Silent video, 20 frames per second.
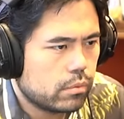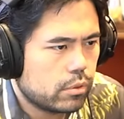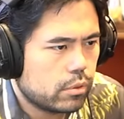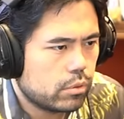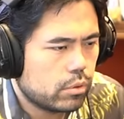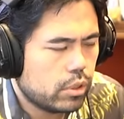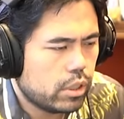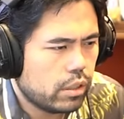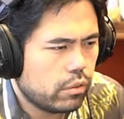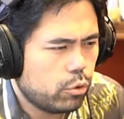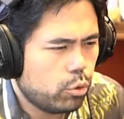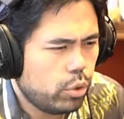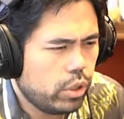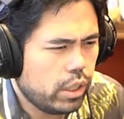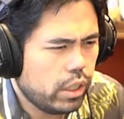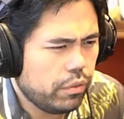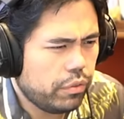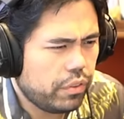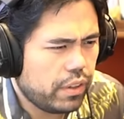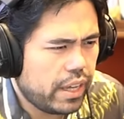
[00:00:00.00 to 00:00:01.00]
Okay, I have queen
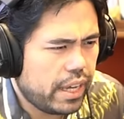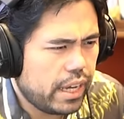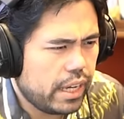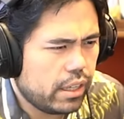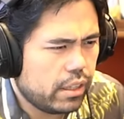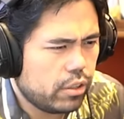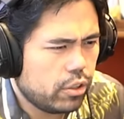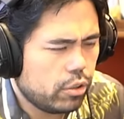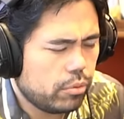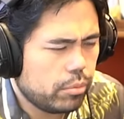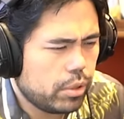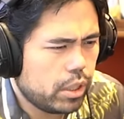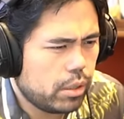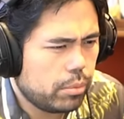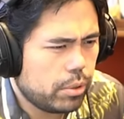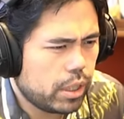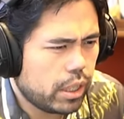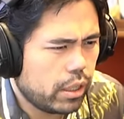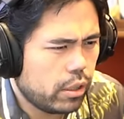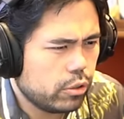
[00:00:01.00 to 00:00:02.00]
f8 here maybe.
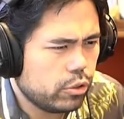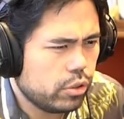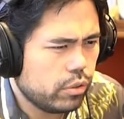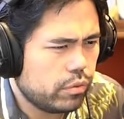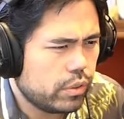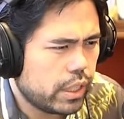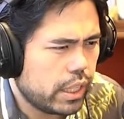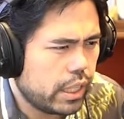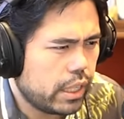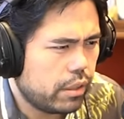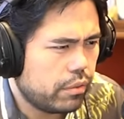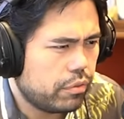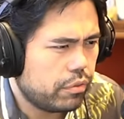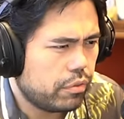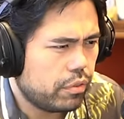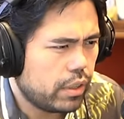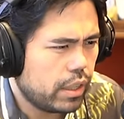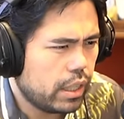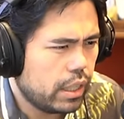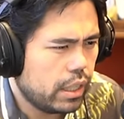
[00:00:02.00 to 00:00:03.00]
I also have knight
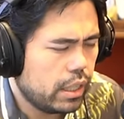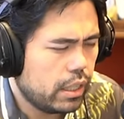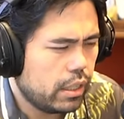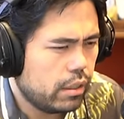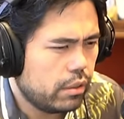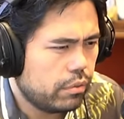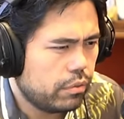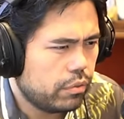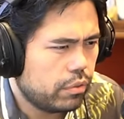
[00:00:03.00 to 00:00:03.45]
a5.